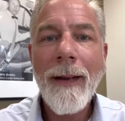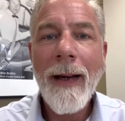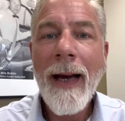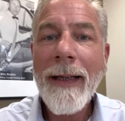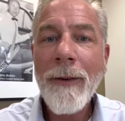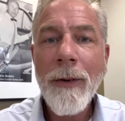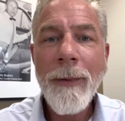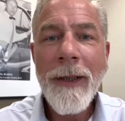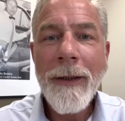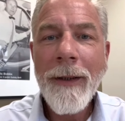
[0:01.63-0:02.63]
Hi
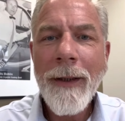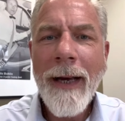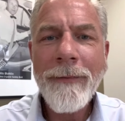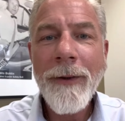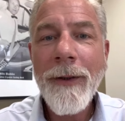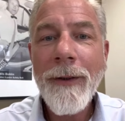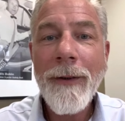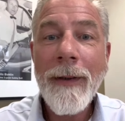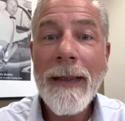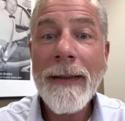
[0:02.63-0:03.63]
Norman, good
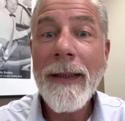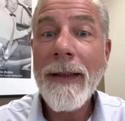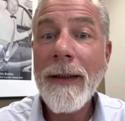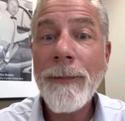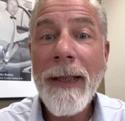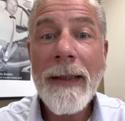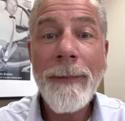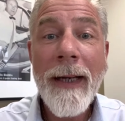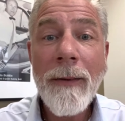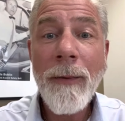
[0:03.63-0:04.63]
afternoon. This is Pete
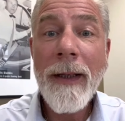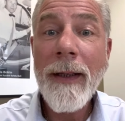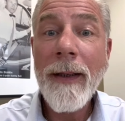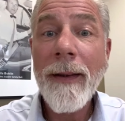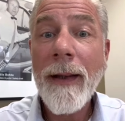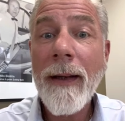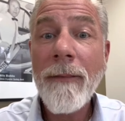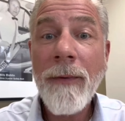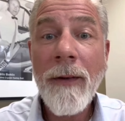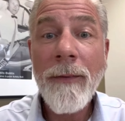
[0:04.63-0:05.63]
Specht with
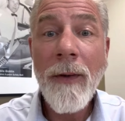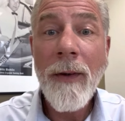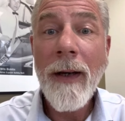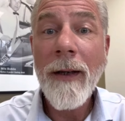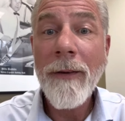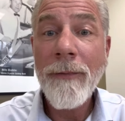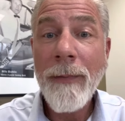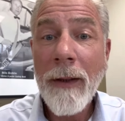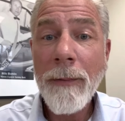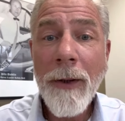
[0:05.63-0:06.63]
Volvo of
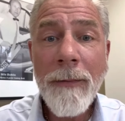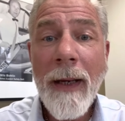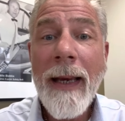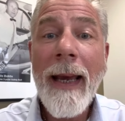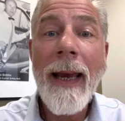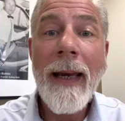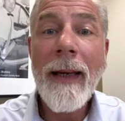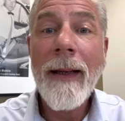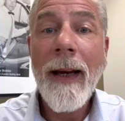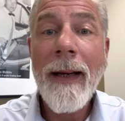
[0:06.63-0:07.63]
Melbourne,
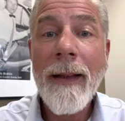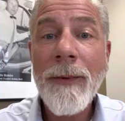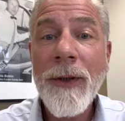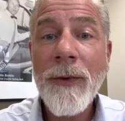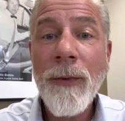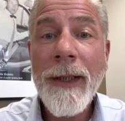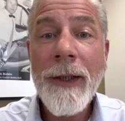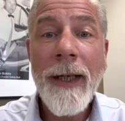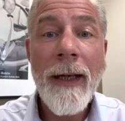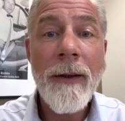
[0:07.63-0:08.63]
and I am just
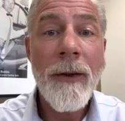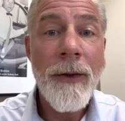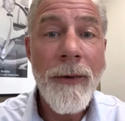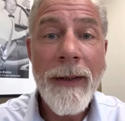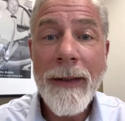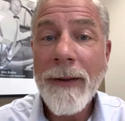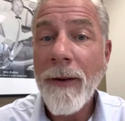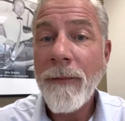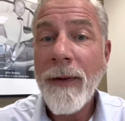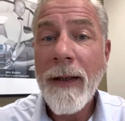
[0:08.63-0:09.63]
reaching out or doing this
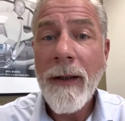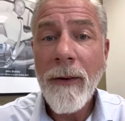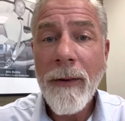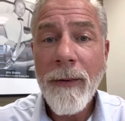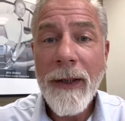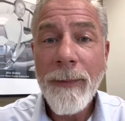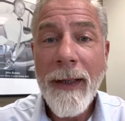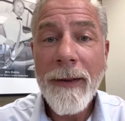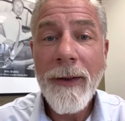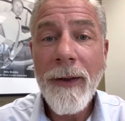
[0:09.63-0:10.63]
little video in
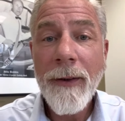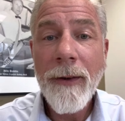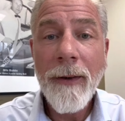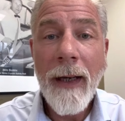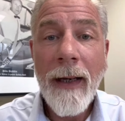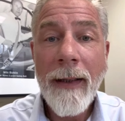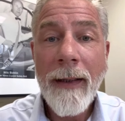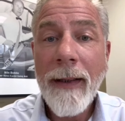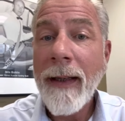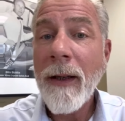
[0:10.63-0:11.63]
response to your
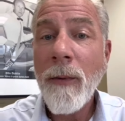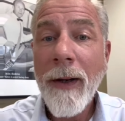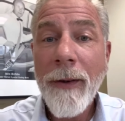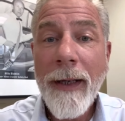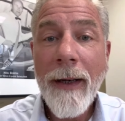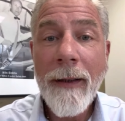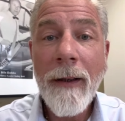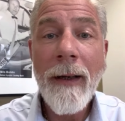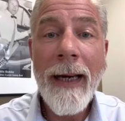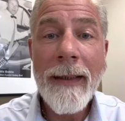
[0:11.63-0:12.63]
inquiry on
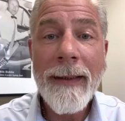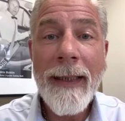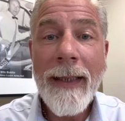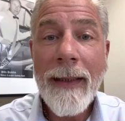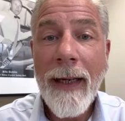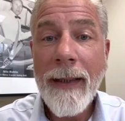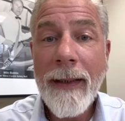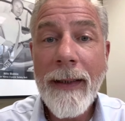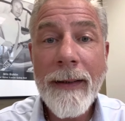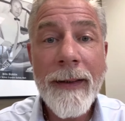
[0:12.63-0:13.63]
our
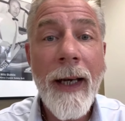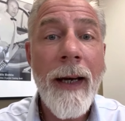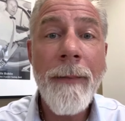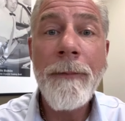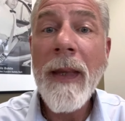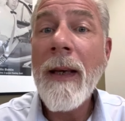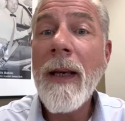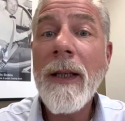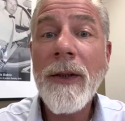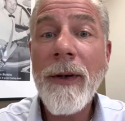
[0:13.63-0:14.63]
XC90s.
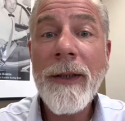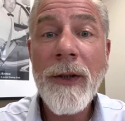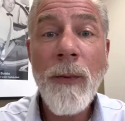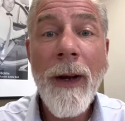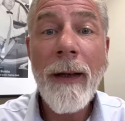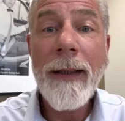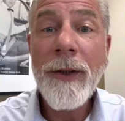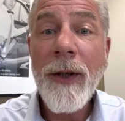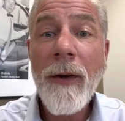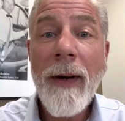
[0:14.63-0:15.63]
So I just want to
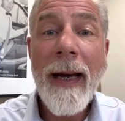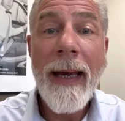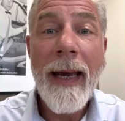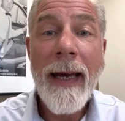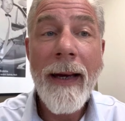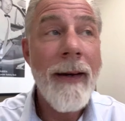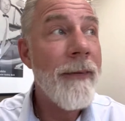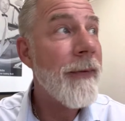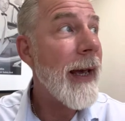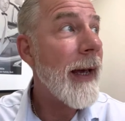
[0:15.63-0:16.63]
let you know I
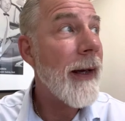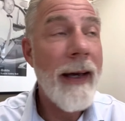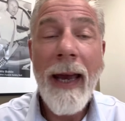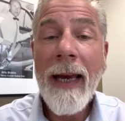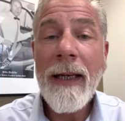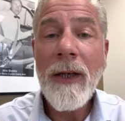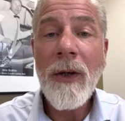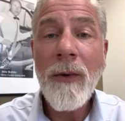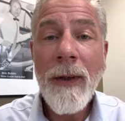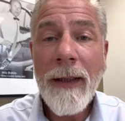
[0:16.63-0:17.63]
have 8
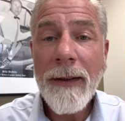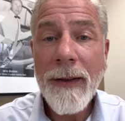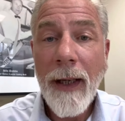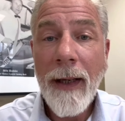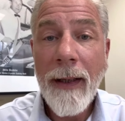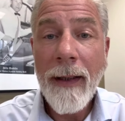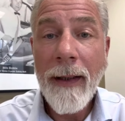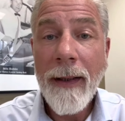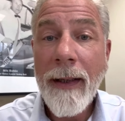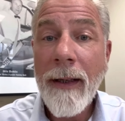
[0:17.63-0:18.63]
units
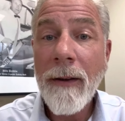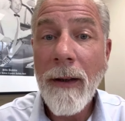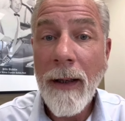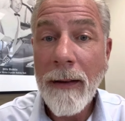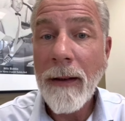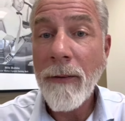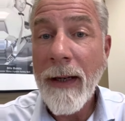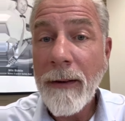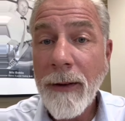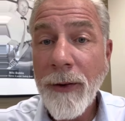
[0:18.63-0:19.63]
here on the
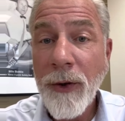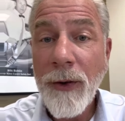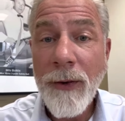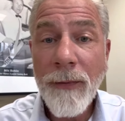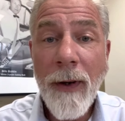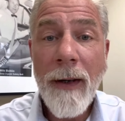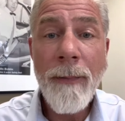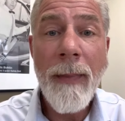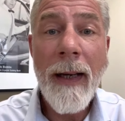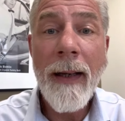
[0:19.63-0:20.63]
ground to choose
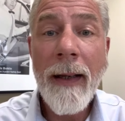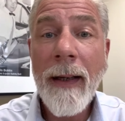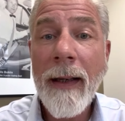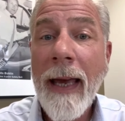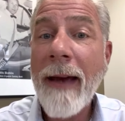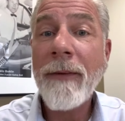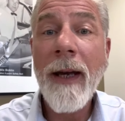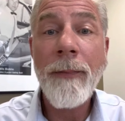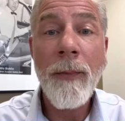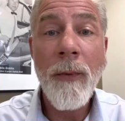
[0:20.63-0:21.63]
from. Have a
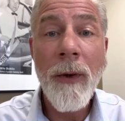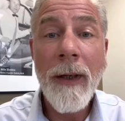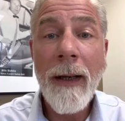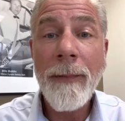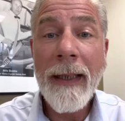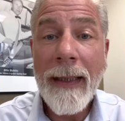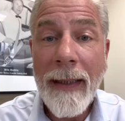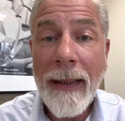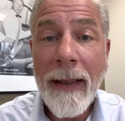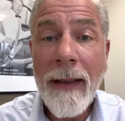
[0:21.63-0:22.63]
couple more coming
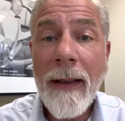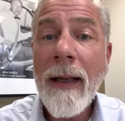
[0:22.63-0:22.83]
in.